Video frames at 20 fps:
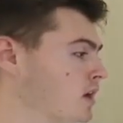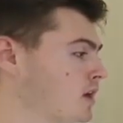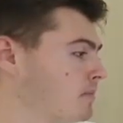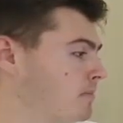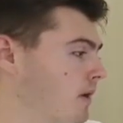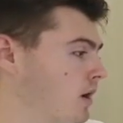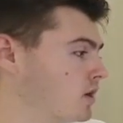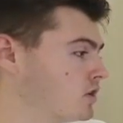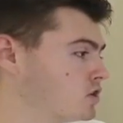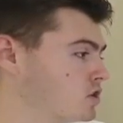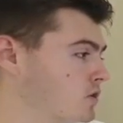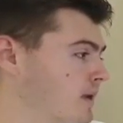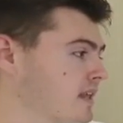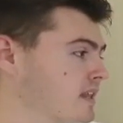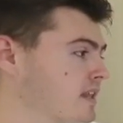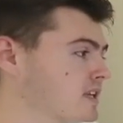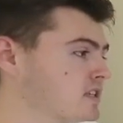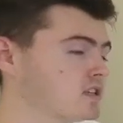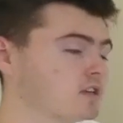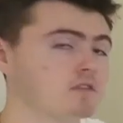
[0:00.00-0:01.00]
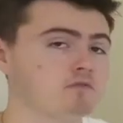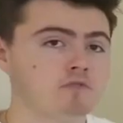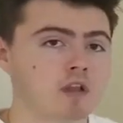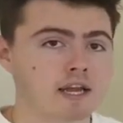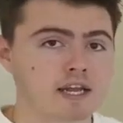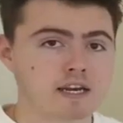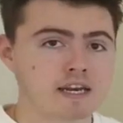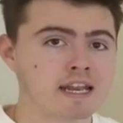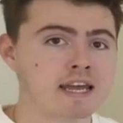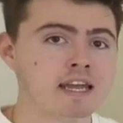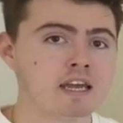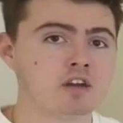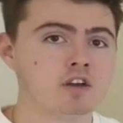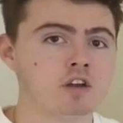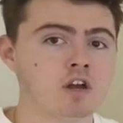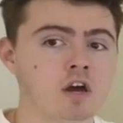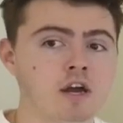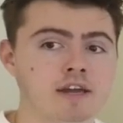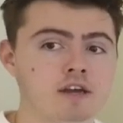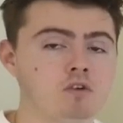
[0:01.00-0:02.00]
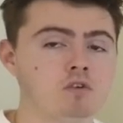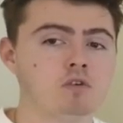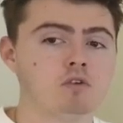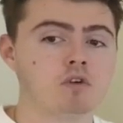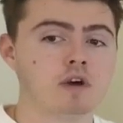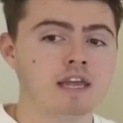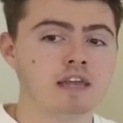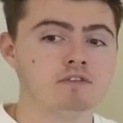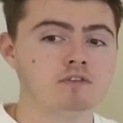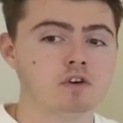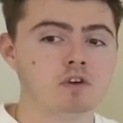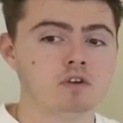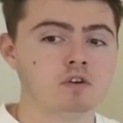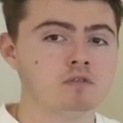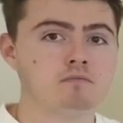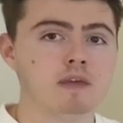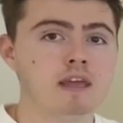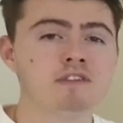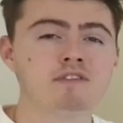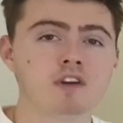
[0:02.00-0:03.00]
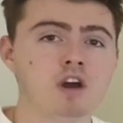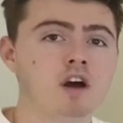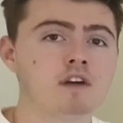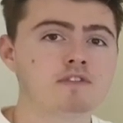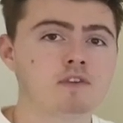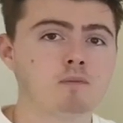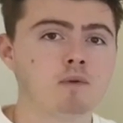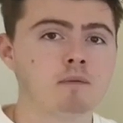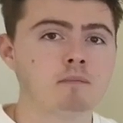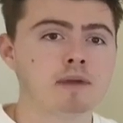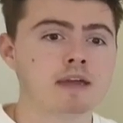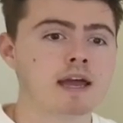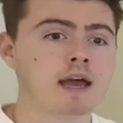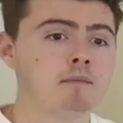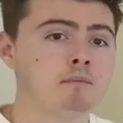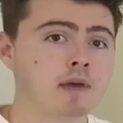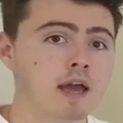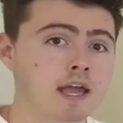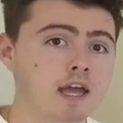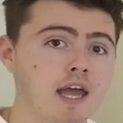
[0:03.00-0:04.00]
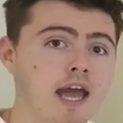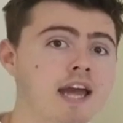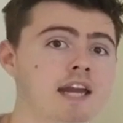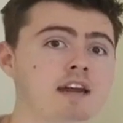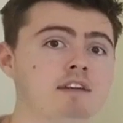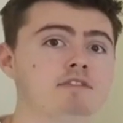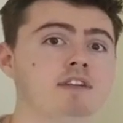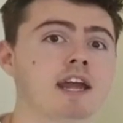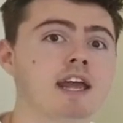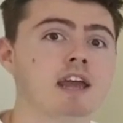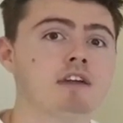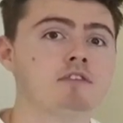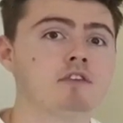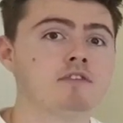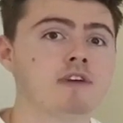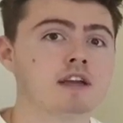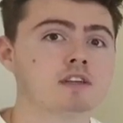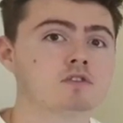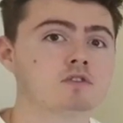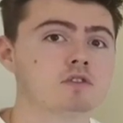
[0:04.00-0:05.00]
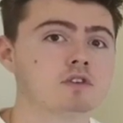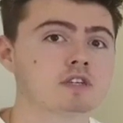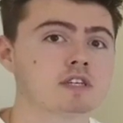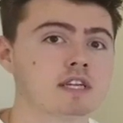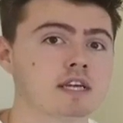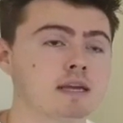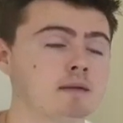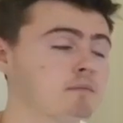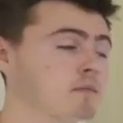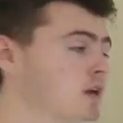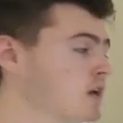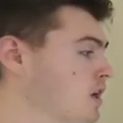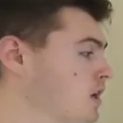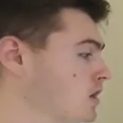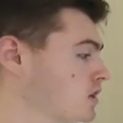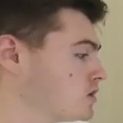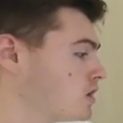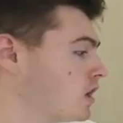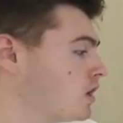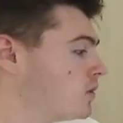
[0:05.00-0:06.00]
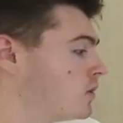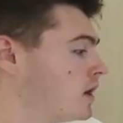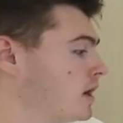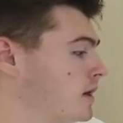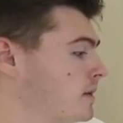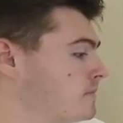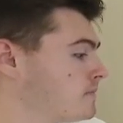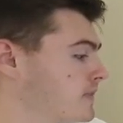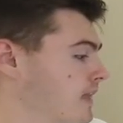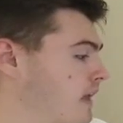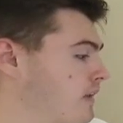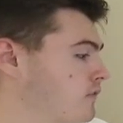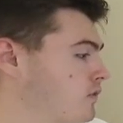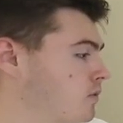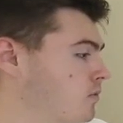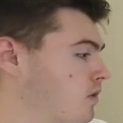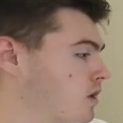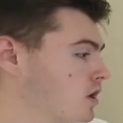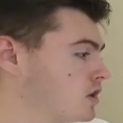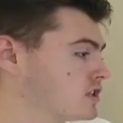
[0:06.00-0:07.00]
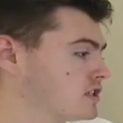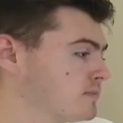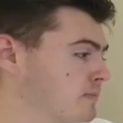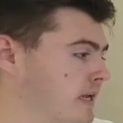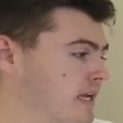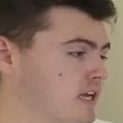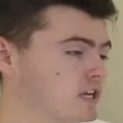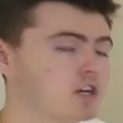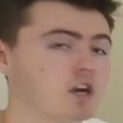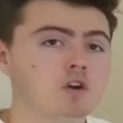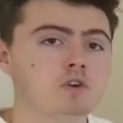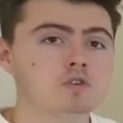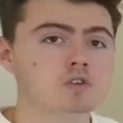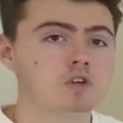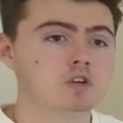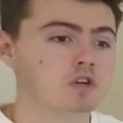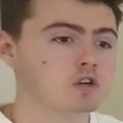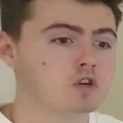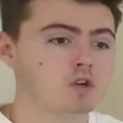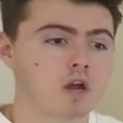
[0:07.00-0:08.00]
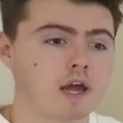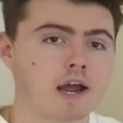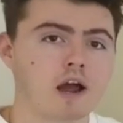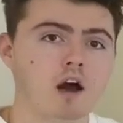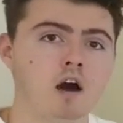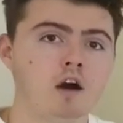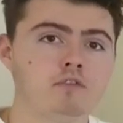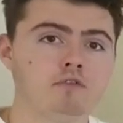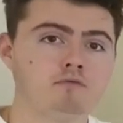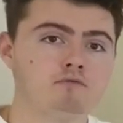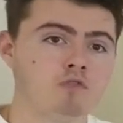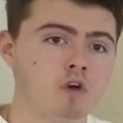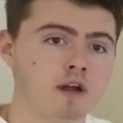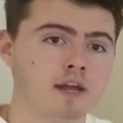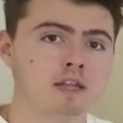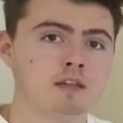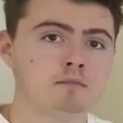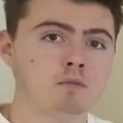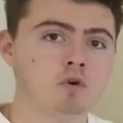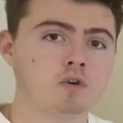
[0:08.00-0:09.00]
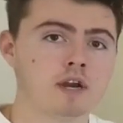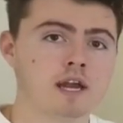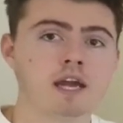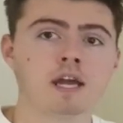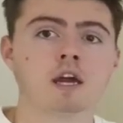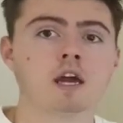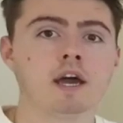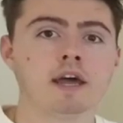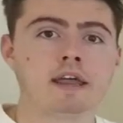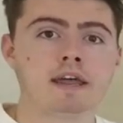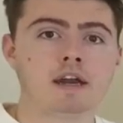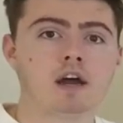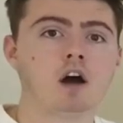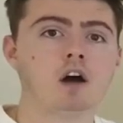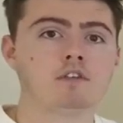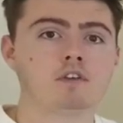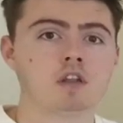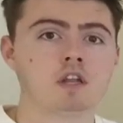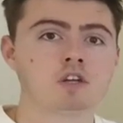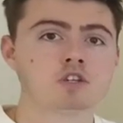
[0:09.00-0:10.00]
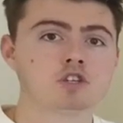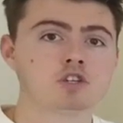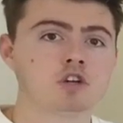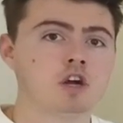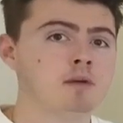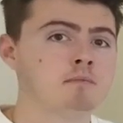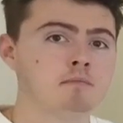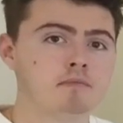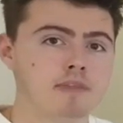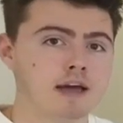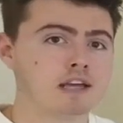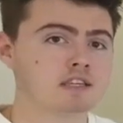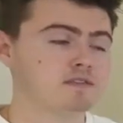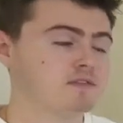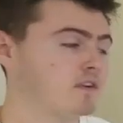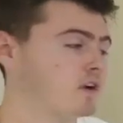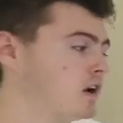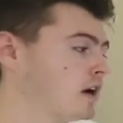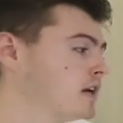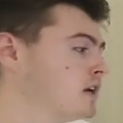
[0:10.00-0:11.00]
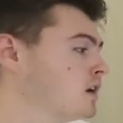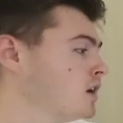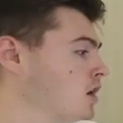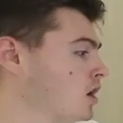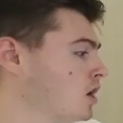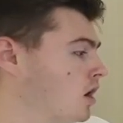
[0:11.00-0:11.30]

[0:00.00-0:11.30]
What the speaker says: But doing this like late at night or even after 1 p.m., it can have negative effects on your sleep. So if you want to split your dose, you can do like half right in the morning and then half at lunchtime. That's fine.